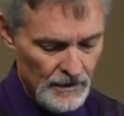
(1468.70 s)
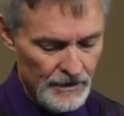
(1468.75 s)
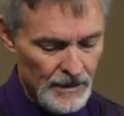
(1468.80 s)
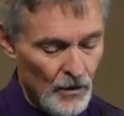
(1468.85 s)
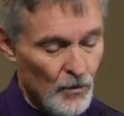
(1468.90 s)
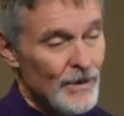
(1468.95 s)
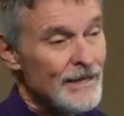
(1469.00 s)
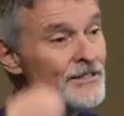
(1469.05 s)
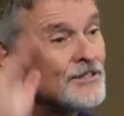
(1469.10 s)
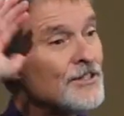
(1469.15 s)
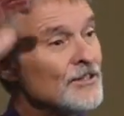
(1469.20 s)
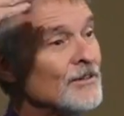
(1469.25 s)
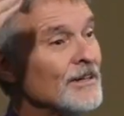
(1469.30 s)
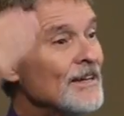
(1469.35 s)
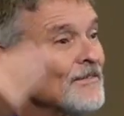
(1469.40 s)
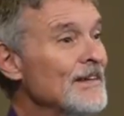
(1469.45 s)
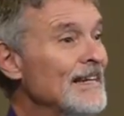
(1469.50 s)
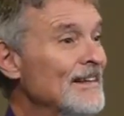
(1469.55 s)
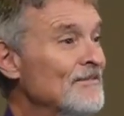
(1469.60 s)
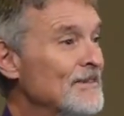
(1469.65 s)
that we still
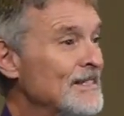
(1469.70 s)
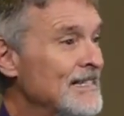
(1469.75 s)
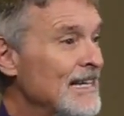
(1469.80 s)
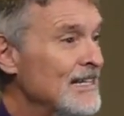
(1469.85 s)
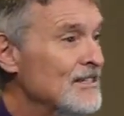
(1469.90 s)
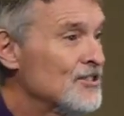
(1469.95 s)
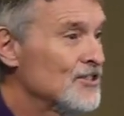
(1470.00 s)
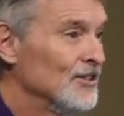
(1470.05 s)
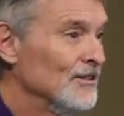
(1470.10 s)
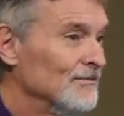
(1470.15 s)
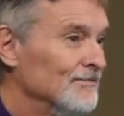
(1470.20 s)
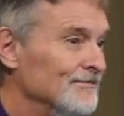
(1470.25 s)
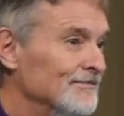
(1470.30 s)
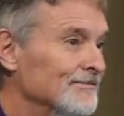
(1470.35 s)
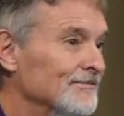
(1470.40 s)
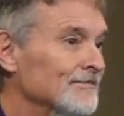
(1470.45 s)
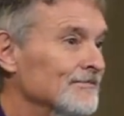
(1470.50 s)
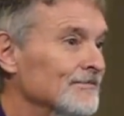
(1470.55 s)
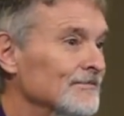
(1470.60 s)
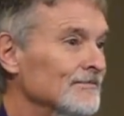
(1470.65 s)
give an invitation.
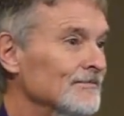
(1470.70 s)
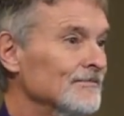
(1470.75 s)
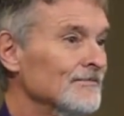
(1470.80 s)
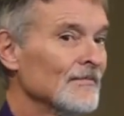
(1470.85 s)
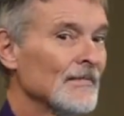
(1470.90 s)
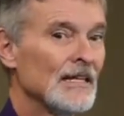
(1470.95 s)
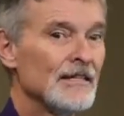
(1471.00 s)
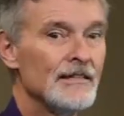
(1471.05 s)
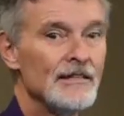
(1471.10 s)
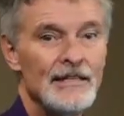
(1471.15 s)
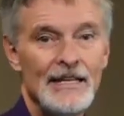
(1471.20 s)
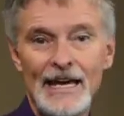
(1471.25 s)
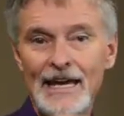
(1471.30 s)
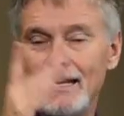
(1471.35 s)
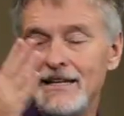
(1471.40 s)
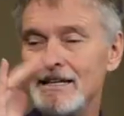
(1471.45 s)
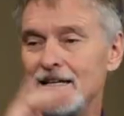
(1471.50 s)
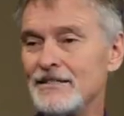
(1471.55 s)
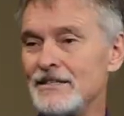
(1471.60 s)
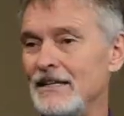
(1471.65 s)
Today
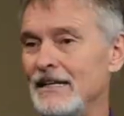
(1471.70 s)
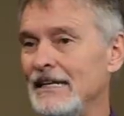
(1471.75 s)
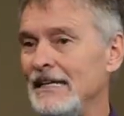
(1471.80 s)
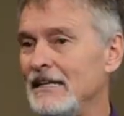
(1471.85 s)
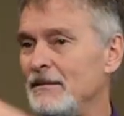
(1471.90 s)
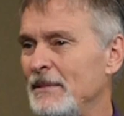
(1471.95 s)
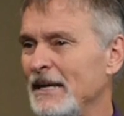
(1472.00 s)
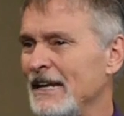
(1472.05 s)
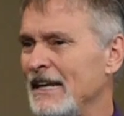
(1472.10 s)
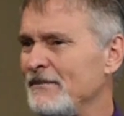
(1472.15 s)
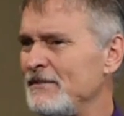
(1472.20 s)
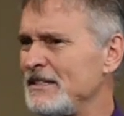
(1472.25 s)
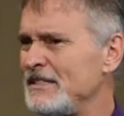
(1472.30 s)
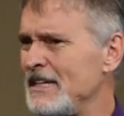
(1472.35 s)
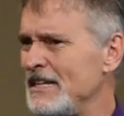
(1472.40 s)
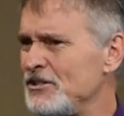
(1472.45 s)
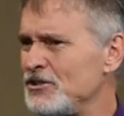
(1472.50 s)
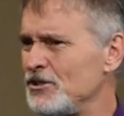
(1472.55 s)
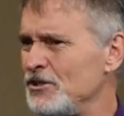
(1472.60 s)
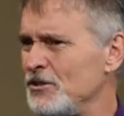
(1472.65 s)
it doesn't need to be an
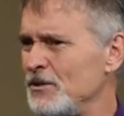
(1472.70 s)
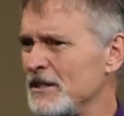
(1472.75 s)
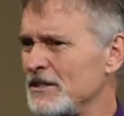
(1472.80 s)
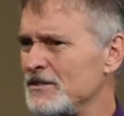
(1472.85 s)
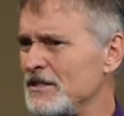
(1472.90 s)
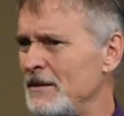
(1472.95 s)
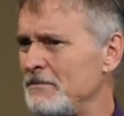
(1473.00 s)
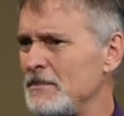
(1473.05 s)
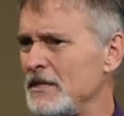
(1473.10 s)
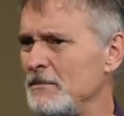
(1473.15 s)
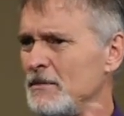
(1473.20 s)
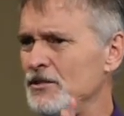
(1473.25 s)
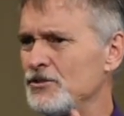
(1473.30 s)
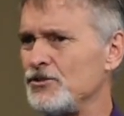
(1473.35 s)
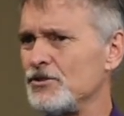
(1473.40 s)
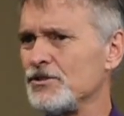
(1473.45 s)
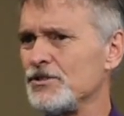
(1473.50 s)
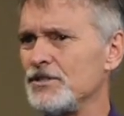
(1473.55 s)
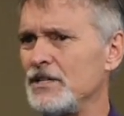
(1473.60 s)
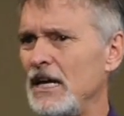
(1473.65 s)
invitation to accept him as
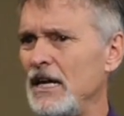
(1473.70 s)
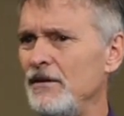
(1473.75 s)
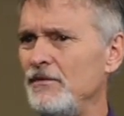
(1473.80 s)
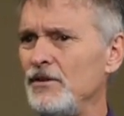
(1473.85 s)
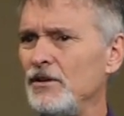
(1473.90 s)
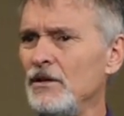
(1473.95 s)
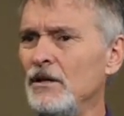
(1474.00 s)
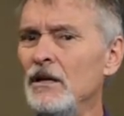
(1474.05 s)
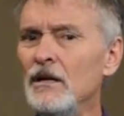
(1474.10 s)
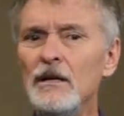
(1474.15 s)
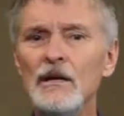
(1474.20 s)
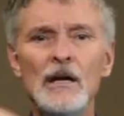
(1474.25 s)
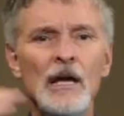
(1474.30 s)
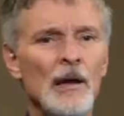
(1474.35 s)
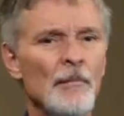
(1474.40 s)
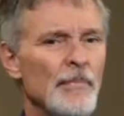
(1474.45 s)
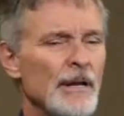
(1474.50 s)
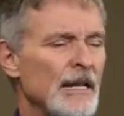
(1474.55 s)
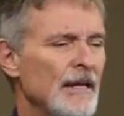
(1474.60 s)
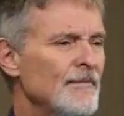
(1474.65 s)
your Savior,
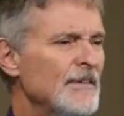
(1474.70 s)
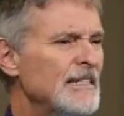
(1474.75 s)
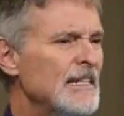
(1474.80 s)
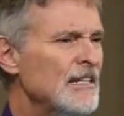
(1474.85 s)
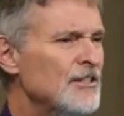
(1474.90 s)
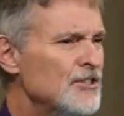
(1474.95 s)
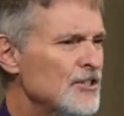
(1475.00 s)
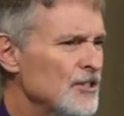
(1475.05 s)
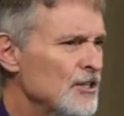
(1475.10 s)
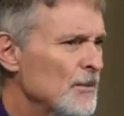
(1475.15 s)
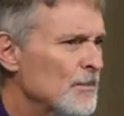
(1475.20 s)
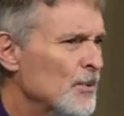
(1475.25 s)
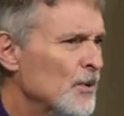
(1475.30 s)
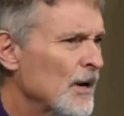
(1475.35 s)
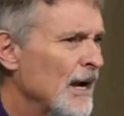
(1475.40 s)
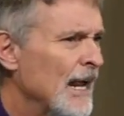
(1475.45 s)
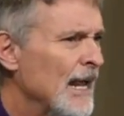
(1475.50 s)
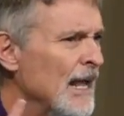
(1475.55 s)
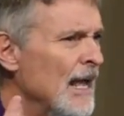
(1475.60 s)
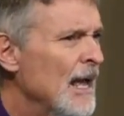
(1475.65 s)
but an invitation to
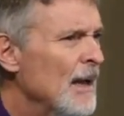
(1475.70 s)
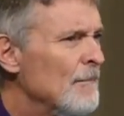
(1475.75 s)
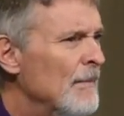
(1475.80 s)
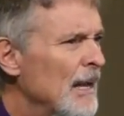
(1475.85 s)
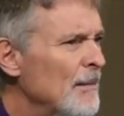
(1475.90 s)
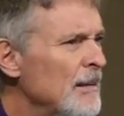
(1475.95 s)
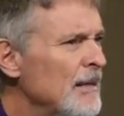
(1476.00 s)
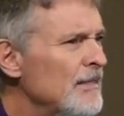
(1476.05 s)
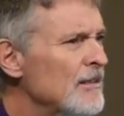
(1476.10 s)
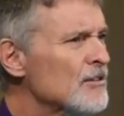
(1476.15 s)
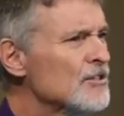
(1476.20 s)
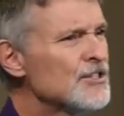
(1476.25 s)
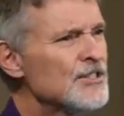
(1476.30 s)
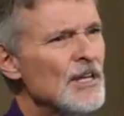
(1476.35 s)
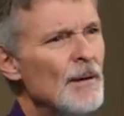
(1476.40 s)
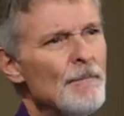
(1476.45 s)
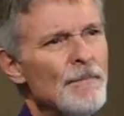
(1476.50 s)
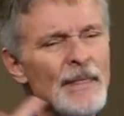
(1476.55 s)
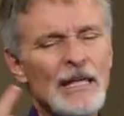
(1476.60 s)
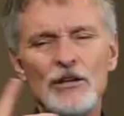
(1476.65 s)
pray. Maybe there's
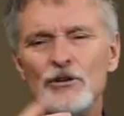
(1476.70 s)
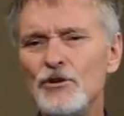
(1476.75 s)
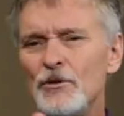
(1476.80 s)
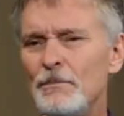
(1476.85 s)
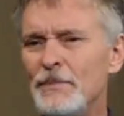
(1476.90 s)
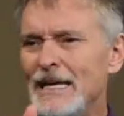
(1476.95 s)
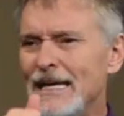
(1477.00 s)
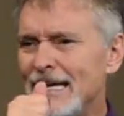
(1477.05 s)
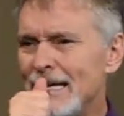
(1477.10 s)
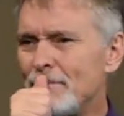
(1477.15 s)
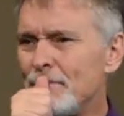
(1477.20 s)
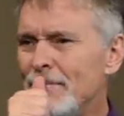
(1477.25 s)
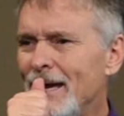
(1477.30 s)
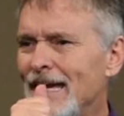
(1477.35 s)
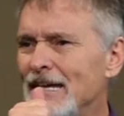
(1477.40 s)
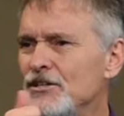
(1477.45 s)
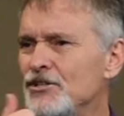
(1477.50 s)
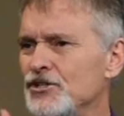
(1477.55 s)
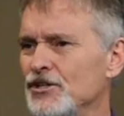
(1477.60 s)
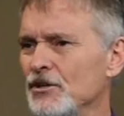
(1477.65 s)
something you're being
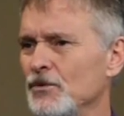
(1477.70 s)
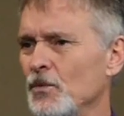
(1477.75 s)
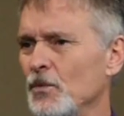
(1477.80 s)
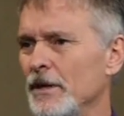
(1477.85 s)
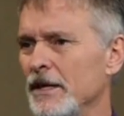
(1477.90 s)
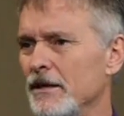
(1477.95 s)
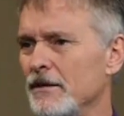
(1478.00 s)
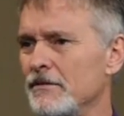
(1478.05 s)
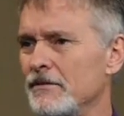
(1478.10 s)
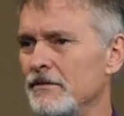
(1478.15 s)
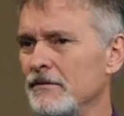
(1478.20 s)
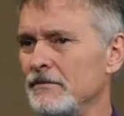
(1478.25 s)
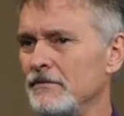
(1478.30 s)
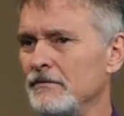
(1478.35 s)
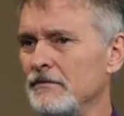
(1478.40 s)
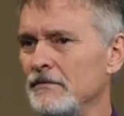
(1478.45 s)
impatient with,